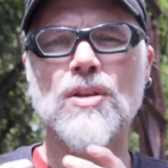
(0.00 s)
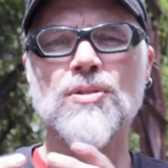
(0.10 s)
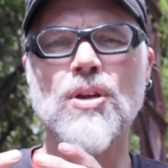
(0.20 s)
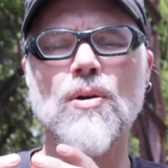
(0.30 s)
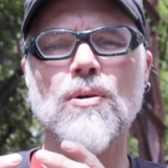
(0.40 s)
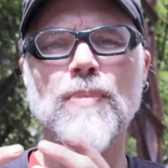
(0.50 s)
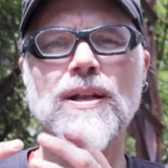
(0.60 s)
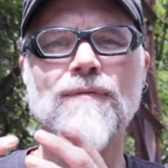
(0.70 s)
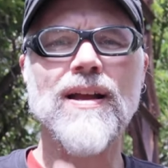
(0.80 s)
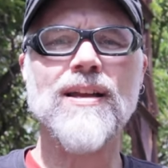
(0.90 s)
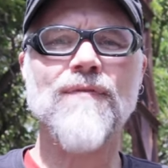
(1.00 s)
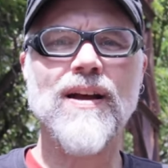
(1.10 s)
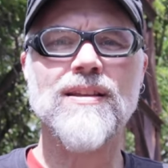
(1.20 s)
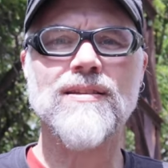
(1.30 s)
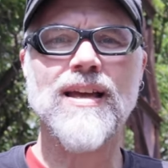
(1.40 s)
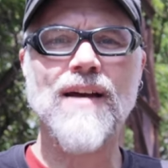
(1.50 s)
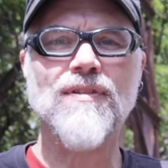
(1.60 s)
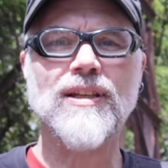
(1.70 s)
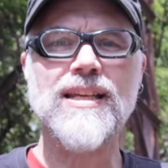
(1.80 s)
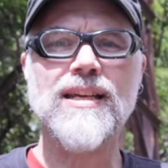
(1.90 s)
So, but if I have
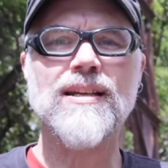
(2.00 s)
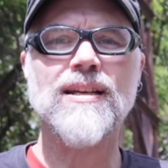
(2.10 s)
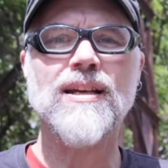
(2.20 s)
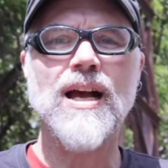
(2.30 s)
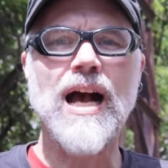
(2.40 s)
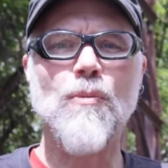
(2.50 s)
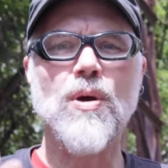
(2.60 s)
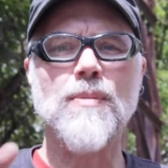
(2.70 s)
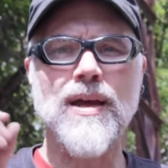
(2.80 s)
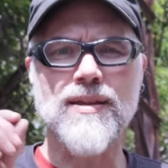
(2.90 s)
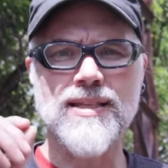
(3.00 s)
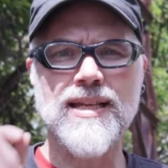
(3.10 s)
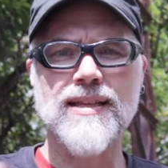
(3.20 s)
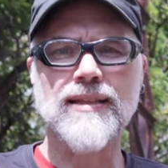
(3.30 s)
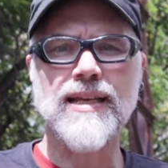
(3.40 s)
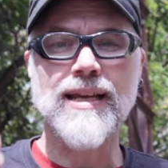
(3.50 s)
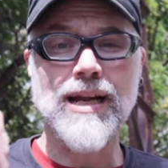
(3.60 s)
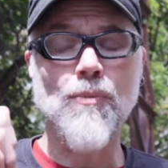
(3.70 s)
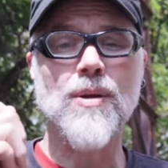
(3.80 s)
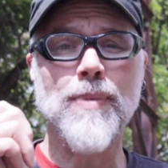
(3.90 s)
a leak, I want to be able to see the leak
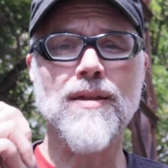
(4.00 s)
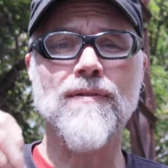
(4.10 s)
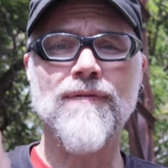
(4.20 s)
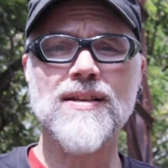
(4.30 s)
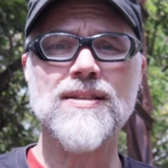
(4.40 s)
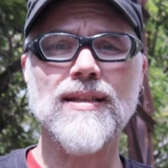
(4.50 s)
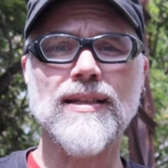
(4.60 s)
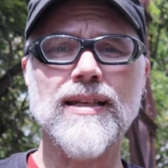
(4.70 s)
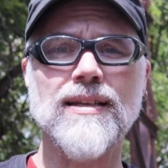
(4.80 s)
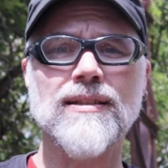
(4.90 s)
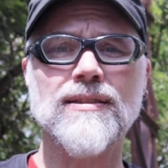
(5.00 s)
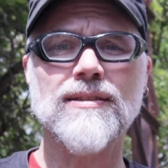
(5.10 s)
and I want to be able to fix the leak.